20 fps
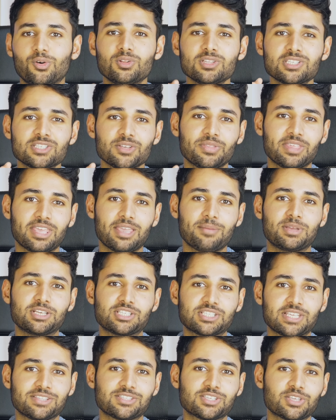Also, the image
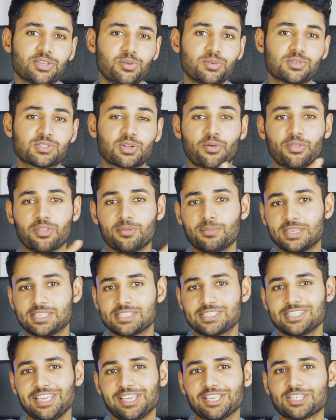sensor used on the Mi
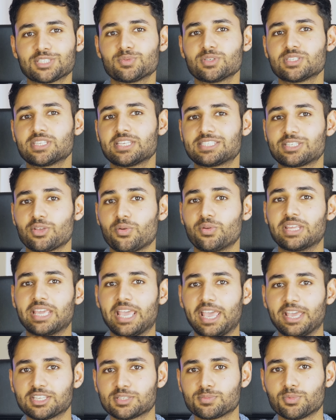6 was a Sony
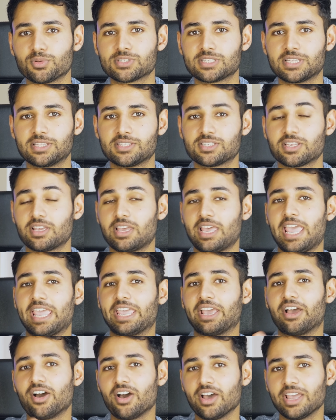Exmor sensor, a
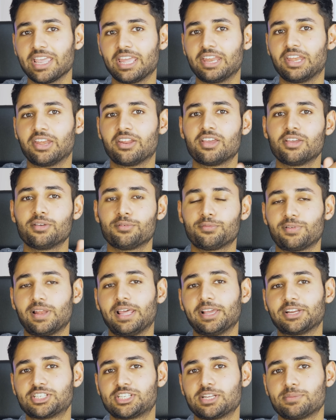high-end
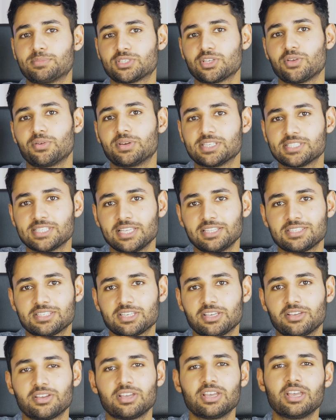flagship Sony
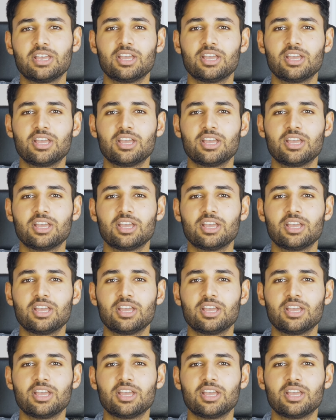sensor,